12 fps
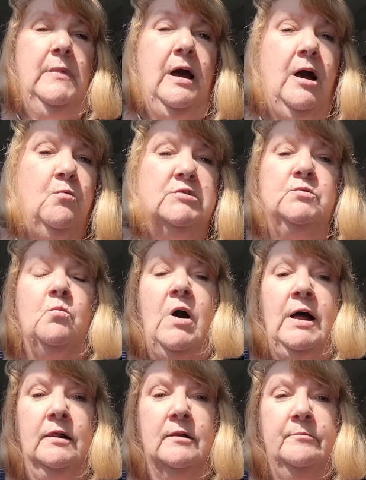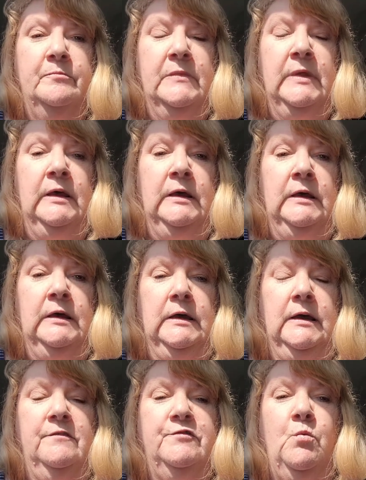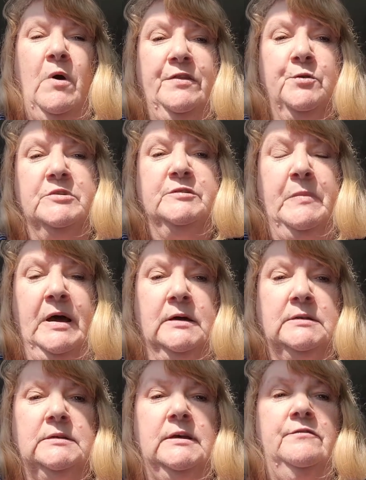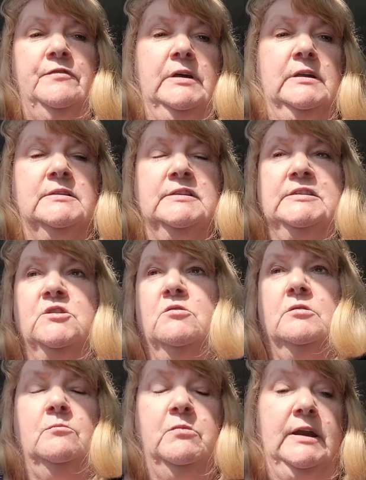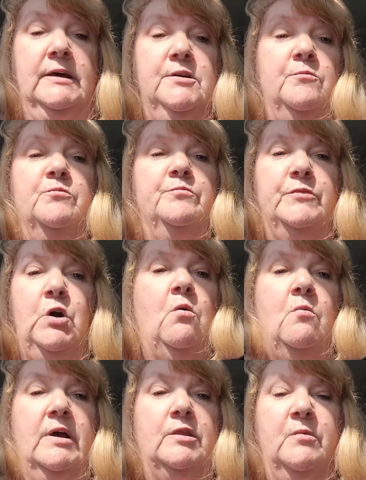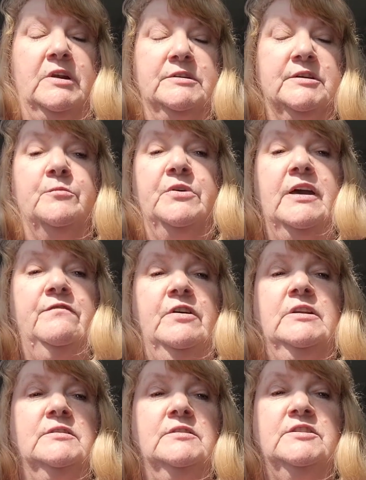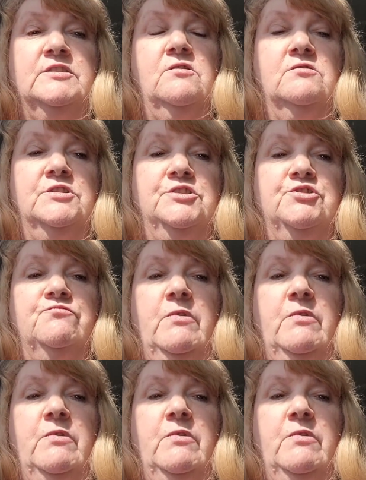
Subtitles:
I wasn't well, if the weather was bad, if it had well, I don't go away in the winter, but if it had started to